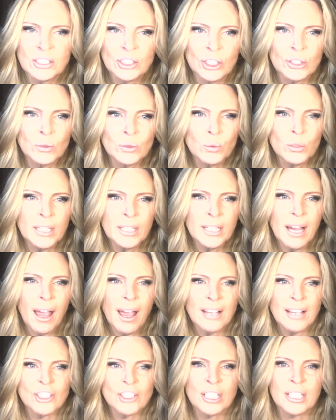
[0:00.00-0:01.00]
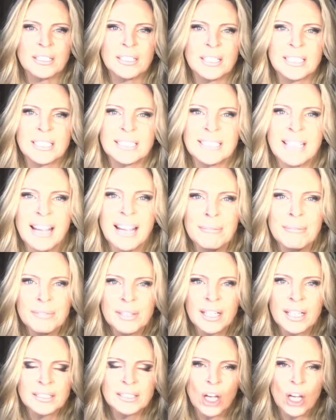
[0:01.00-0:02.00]
just rehashing the same
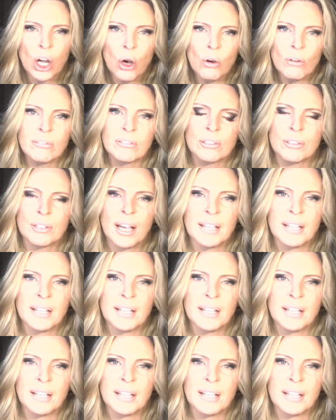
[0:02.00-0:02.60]
things over